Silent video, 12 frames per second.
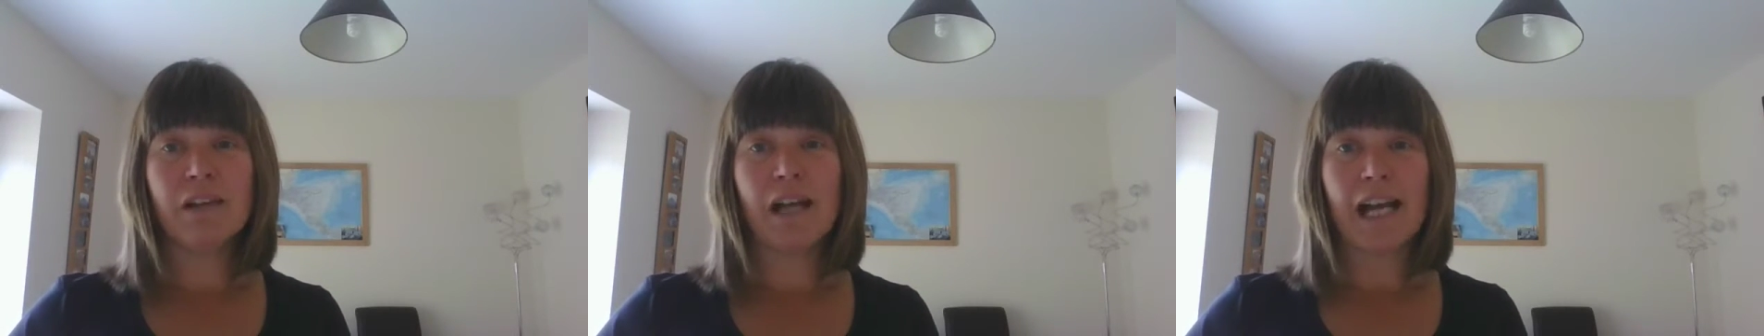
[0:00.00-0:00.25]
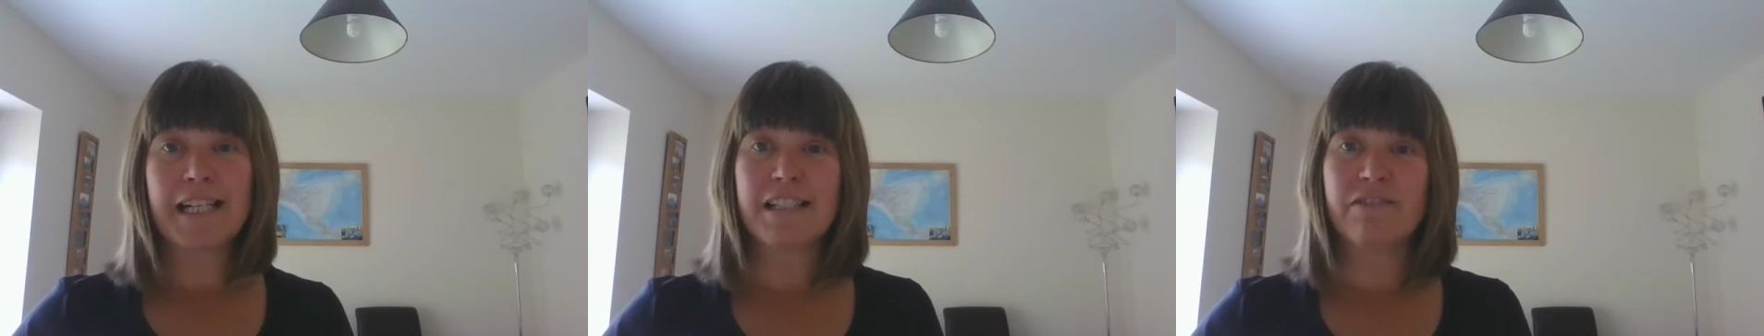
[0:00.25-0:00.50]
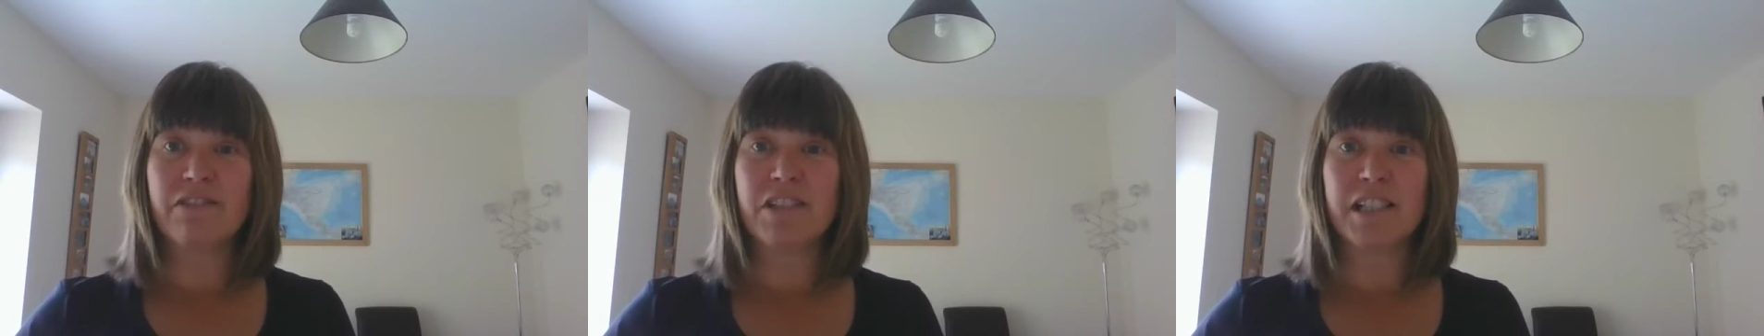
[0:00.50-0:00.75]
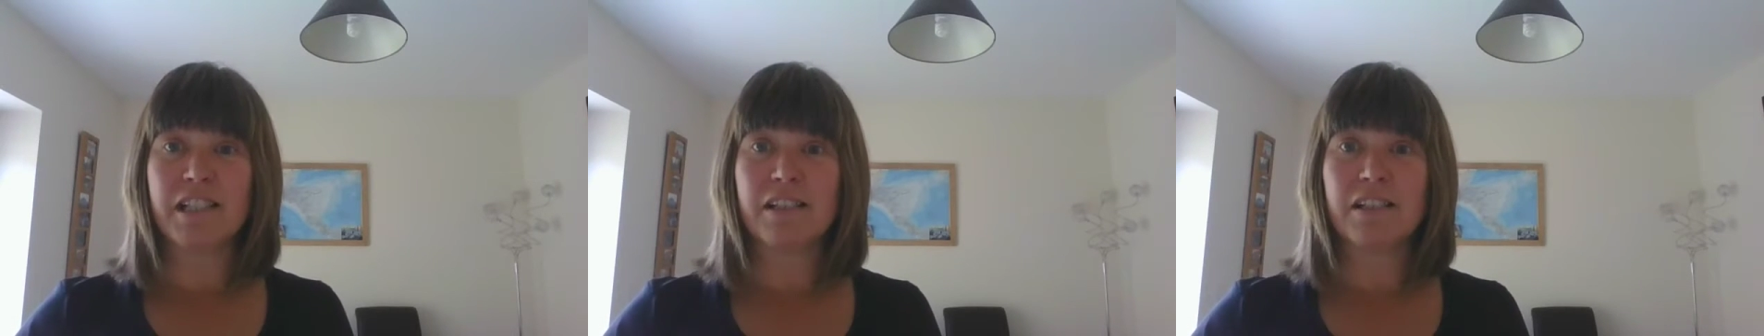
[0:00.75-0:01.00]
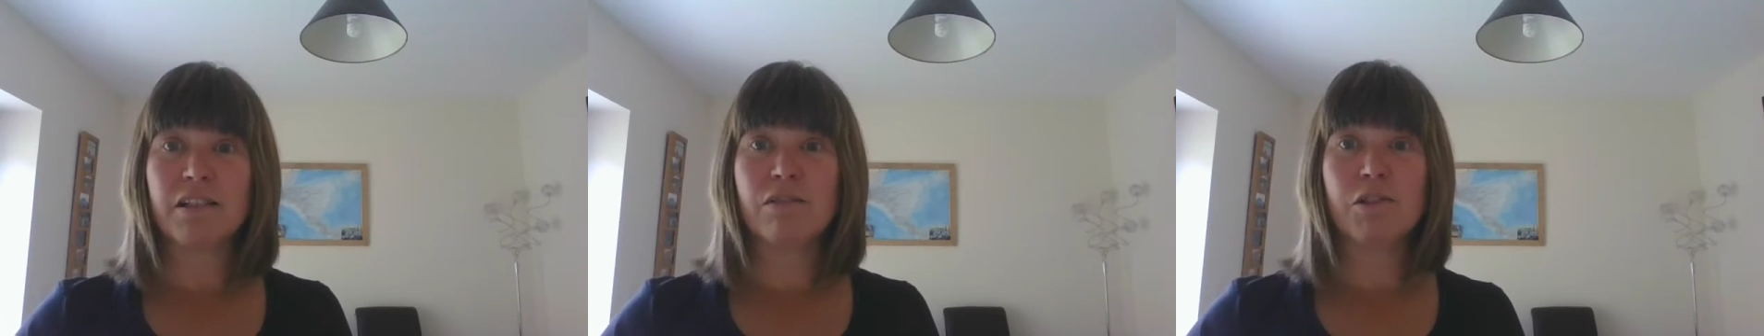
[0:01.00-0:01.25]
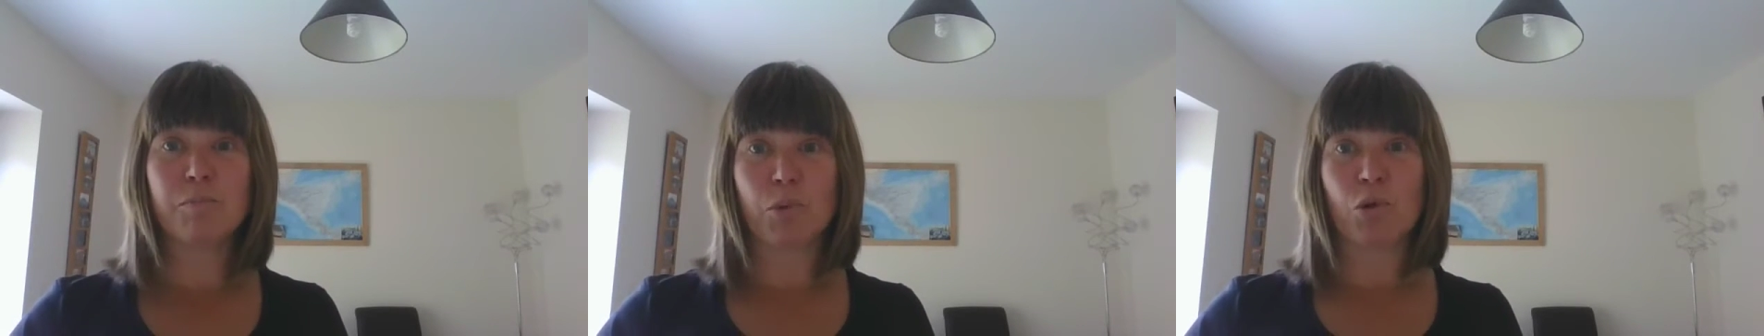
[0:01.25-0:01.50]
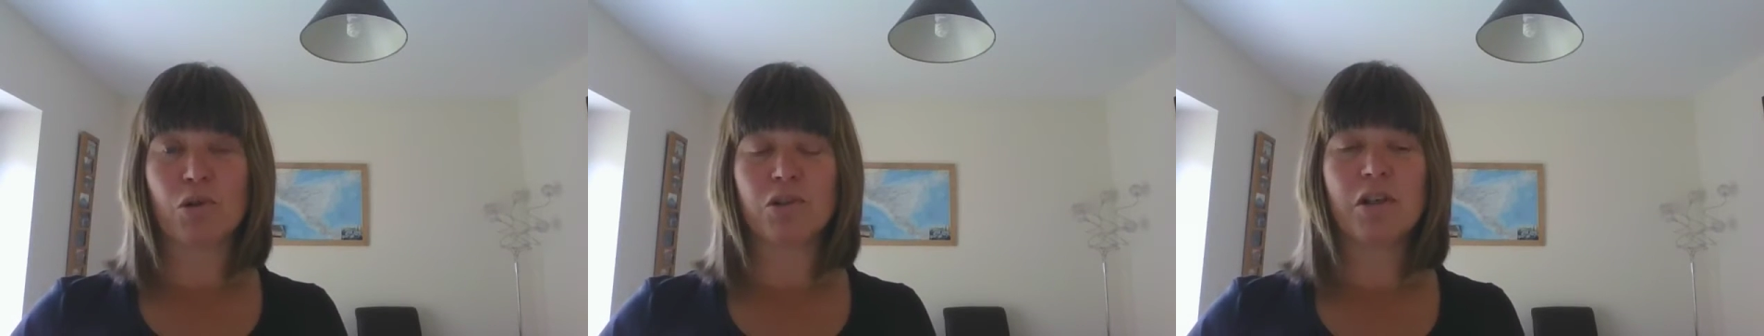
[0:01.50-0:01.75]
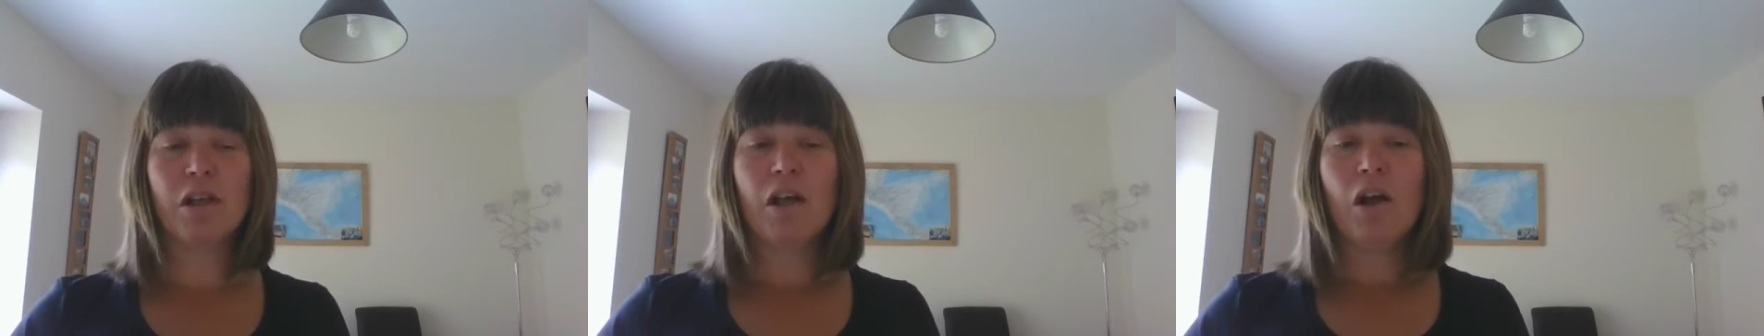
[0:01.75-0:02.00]
activities, sport,
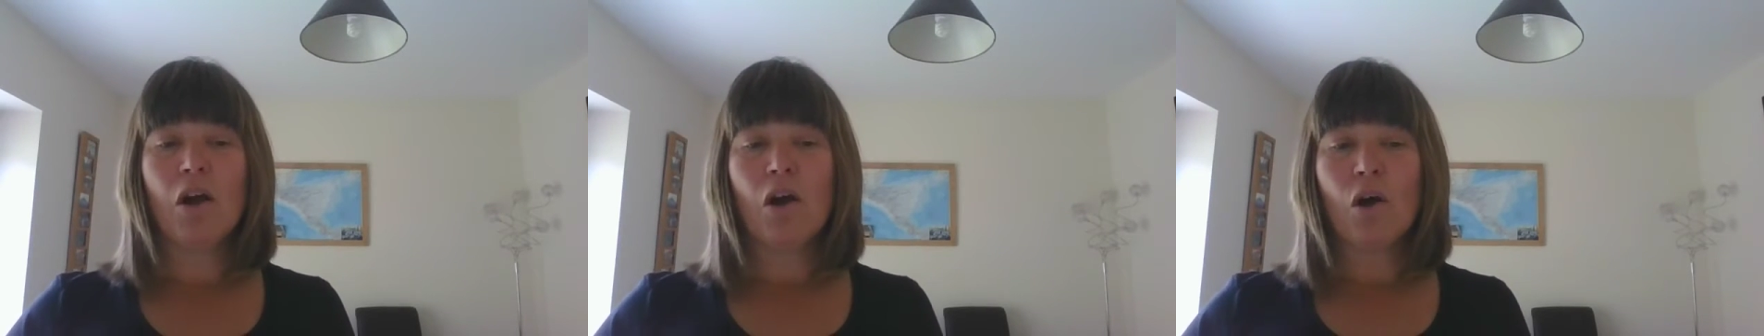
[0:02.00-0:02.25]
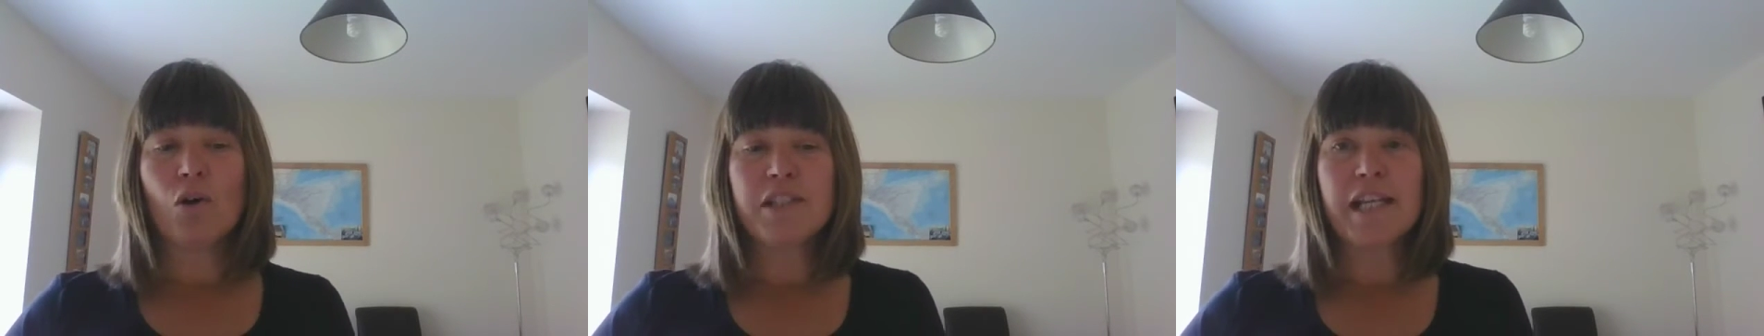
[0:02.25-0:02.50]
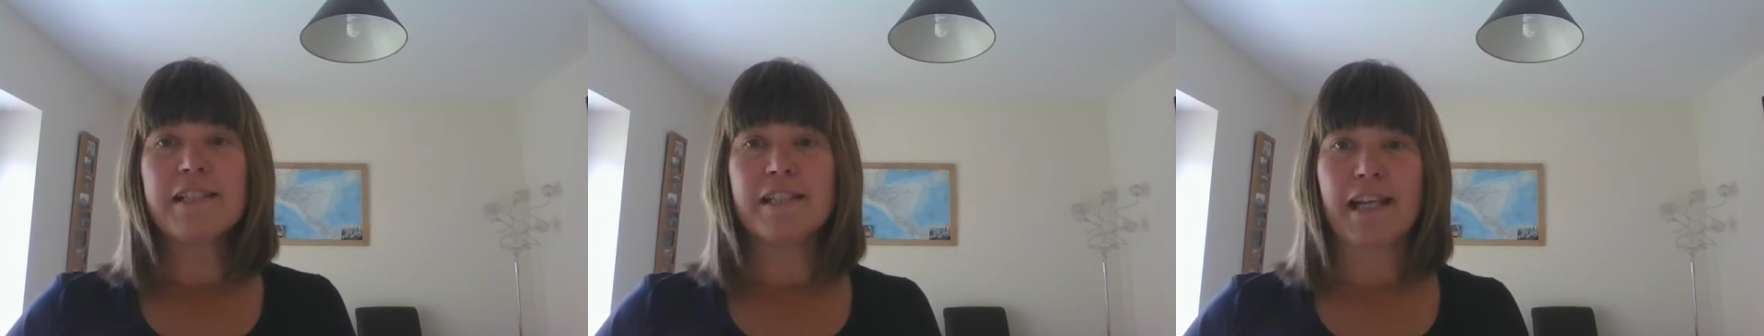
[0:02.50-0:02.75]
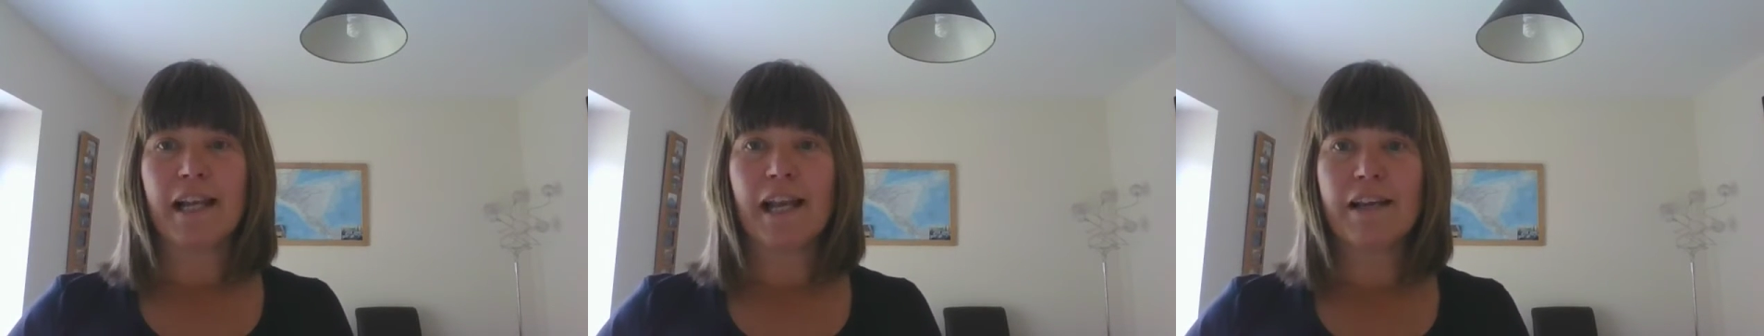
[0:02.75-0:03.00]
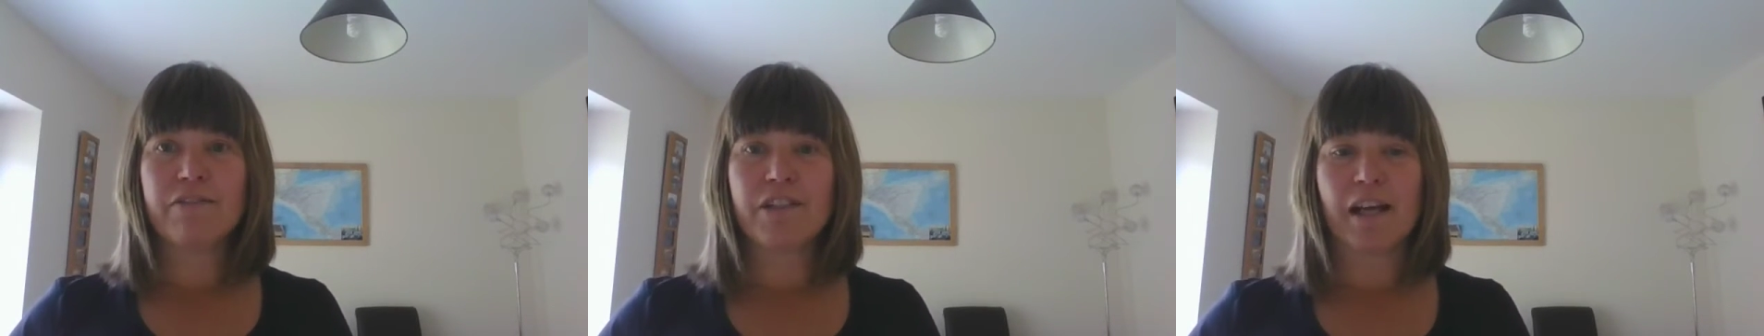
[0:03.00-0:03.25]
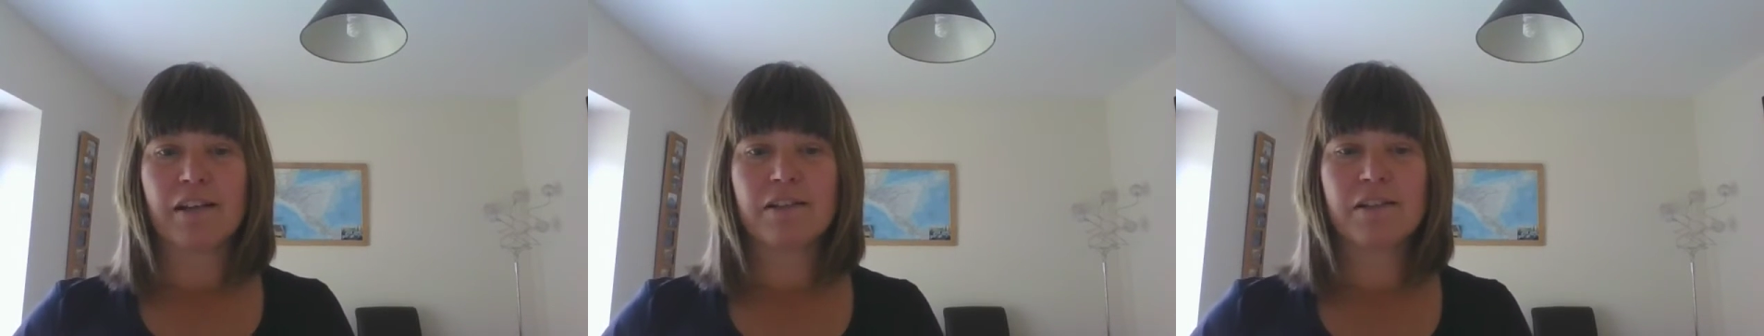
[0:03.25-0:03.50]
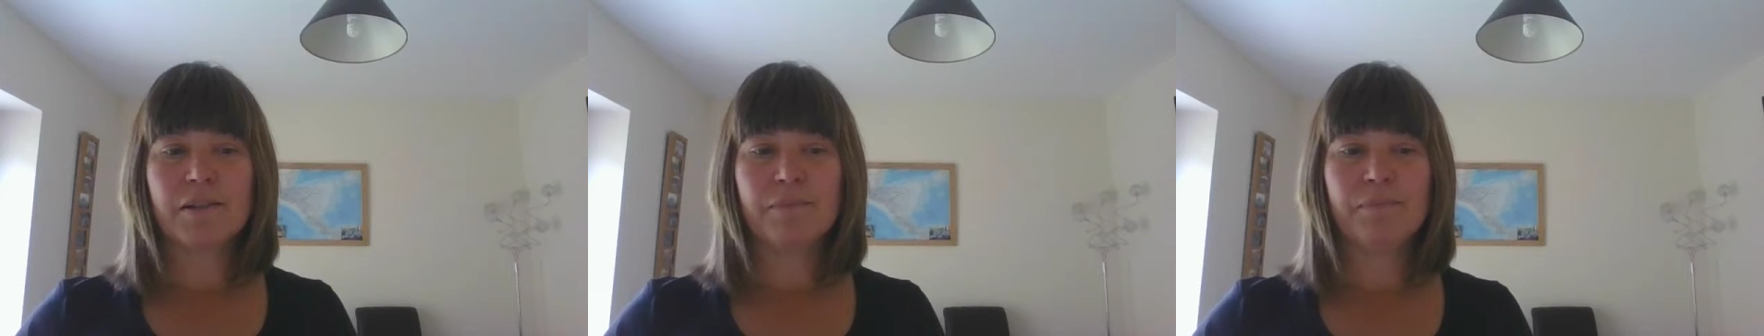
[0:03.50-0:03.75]
or day-to-day life tasks.